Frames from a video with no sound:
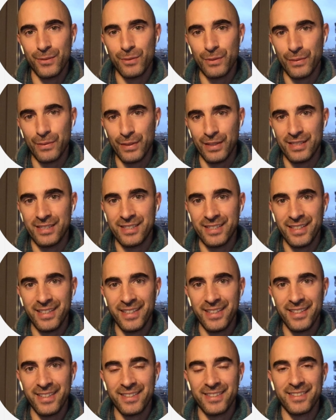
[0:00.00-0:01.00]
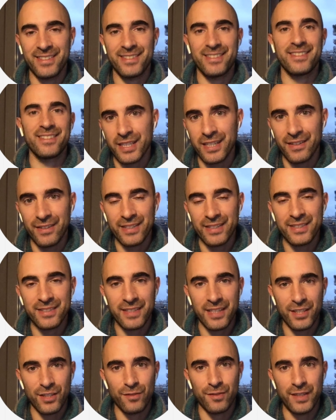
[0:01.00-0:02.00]
We will see the current
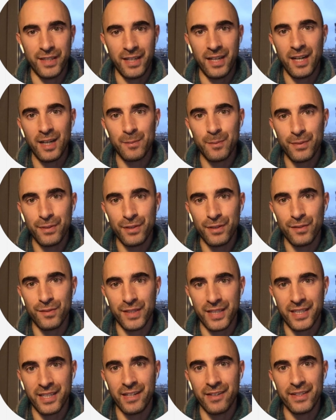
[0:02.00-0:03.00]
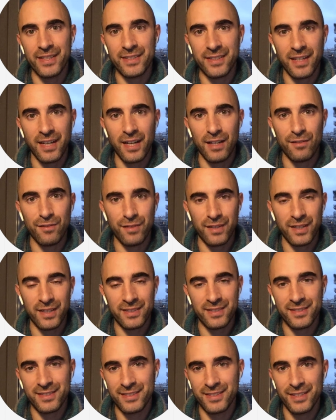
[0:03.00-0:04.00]
state of the app, of the current
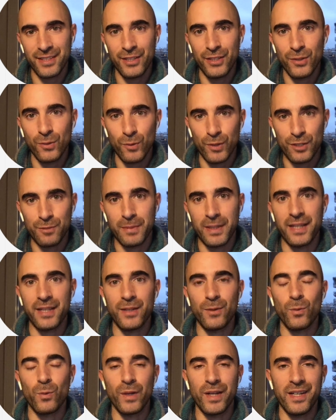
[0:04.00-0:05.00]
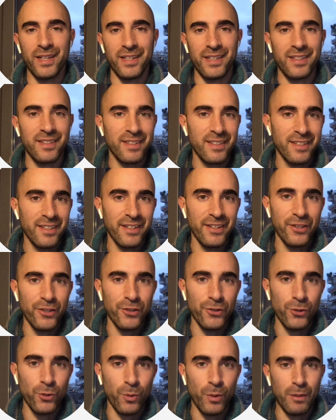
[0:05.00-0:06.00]
alpha, which, by the way,
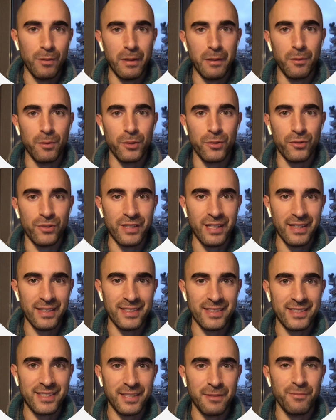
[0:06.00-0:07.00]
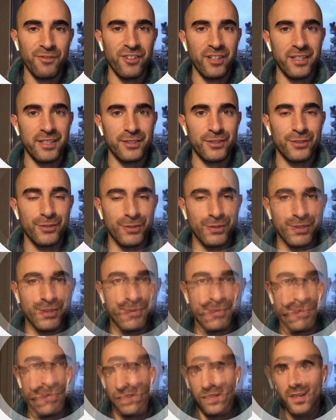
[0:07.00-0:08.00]
you will be able to test very soon.
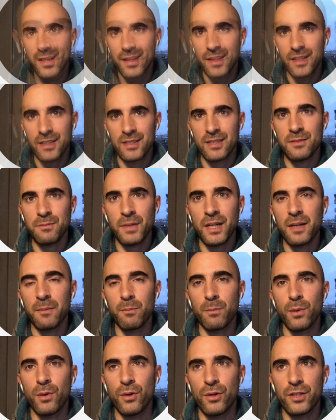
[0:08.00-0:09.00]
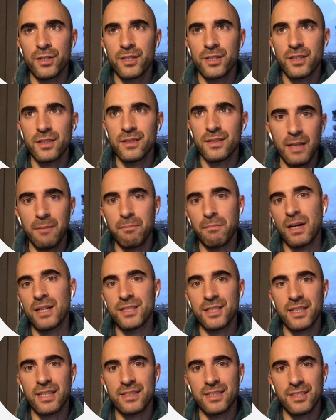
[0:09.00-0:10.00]
This is my board.
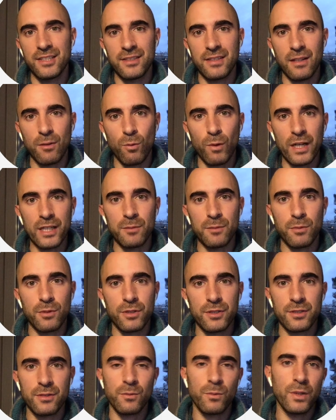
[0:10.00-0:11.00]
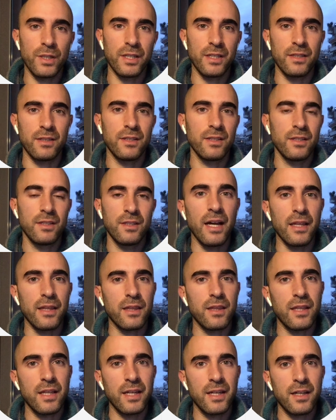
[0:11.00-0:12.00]
Imagine a digital whiteboard where I
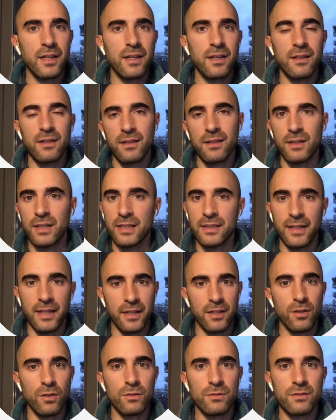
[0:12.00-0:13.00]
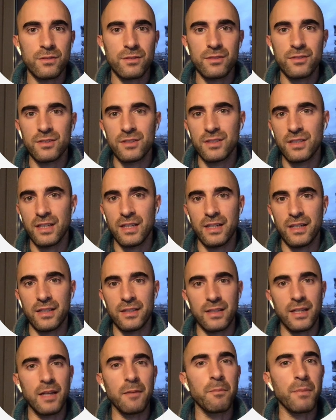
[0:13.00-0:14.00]
think, I take notes, and
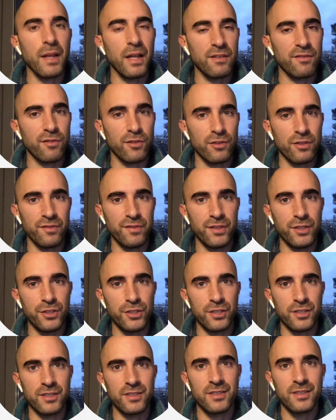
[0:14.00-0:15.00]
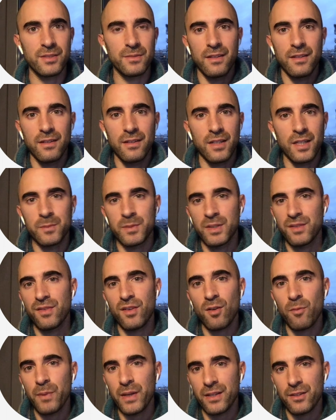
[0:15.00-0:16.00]
I plan for the future. I'm
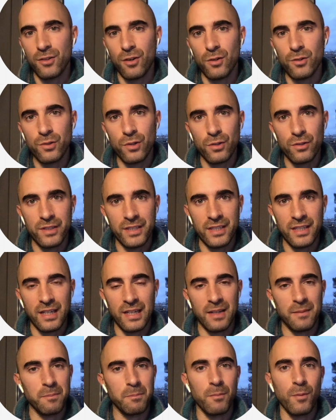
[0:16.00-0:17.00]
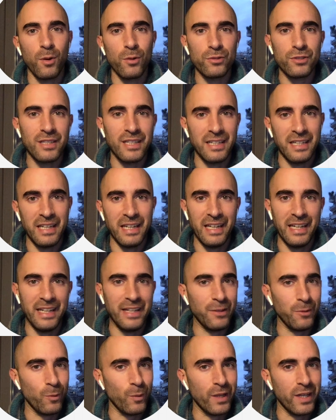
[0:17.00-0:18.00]
developing Noto in a mostly
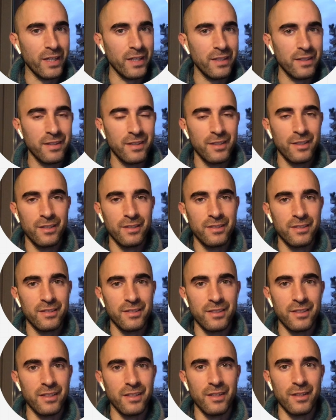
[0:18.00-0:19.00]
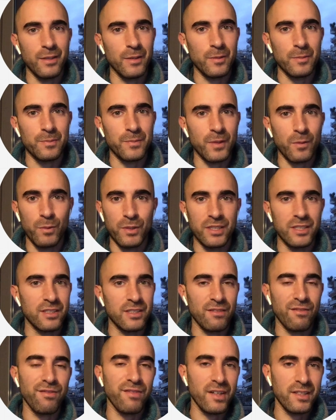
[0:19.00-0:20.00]
lean way, which is
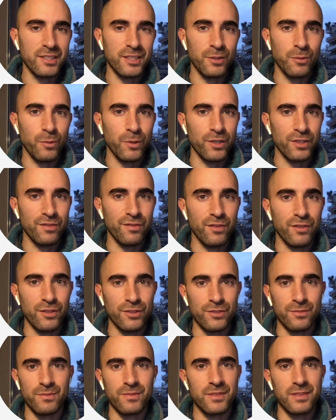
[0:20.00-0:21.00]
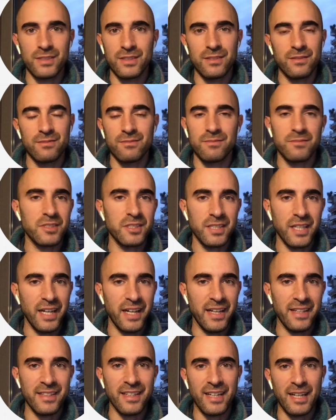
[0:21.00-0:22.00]
a fancy word for
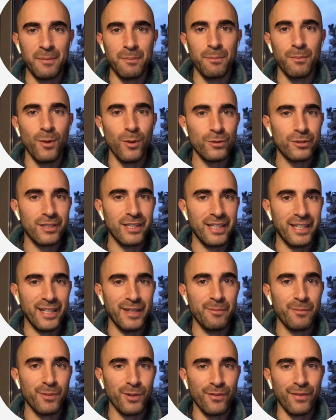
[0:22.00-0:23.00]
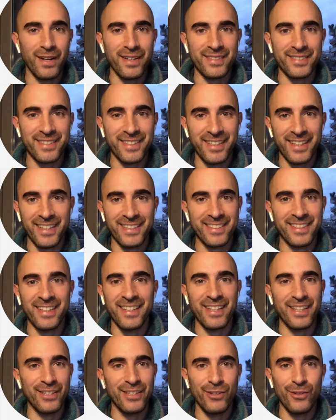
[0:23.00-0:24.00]
saying that I'm mostly improvising
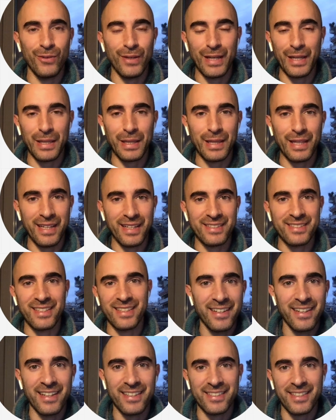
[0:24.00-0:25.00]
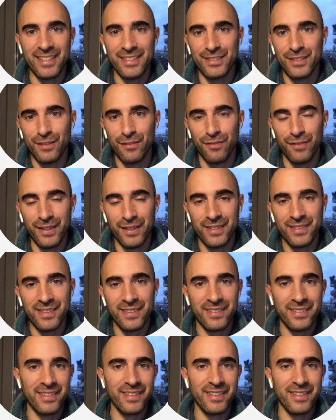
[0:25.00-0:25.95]
and doing things as I see fit